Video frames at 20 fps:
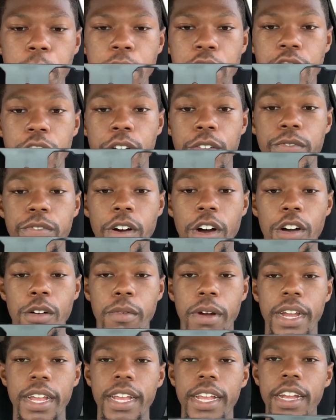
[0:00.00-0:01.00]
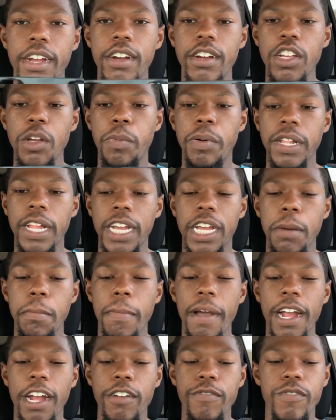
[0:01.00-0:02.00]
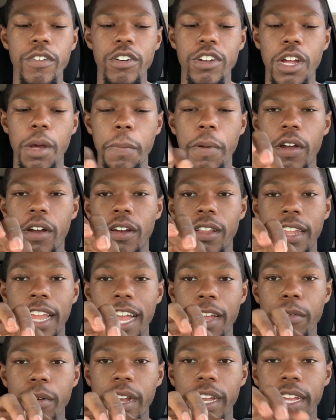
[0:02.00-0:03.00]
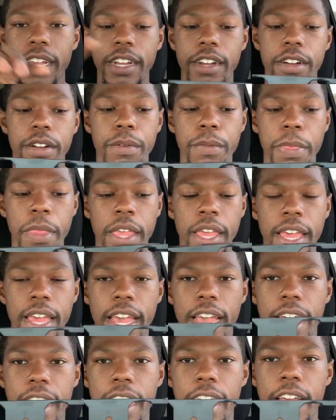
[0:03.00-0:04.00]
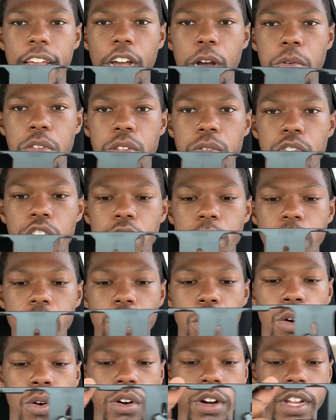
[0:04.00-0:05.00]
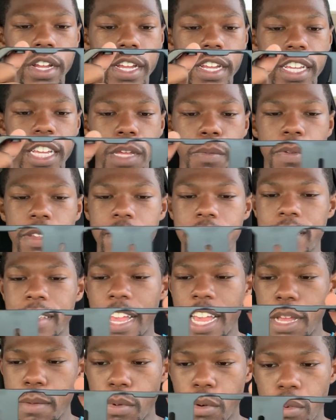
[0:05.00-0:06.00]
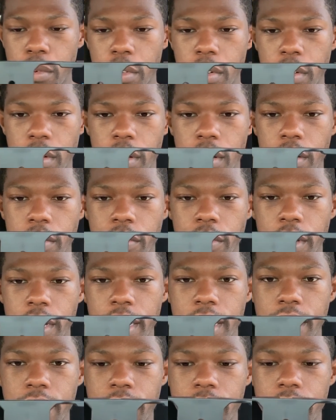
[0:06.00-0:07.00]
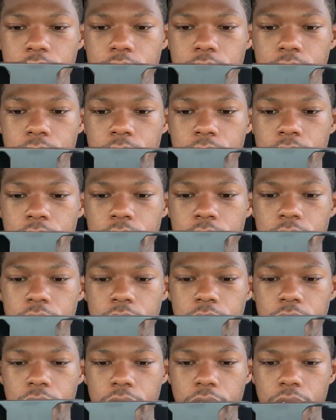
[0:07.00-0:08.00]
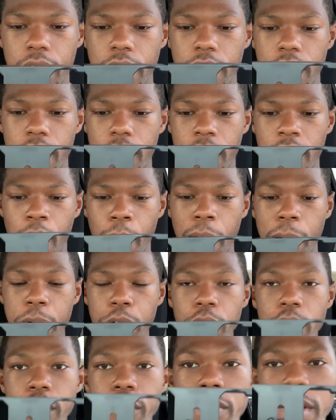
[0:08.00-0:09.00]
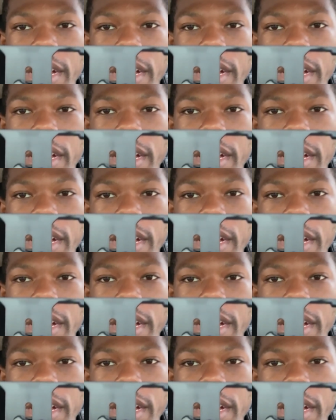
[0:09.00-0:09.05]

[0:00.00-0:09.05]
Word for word: put your phone right here, you put like a microphone up here, a light right here, and it helps you to record it and keep it stable, for instance. Like I'm doing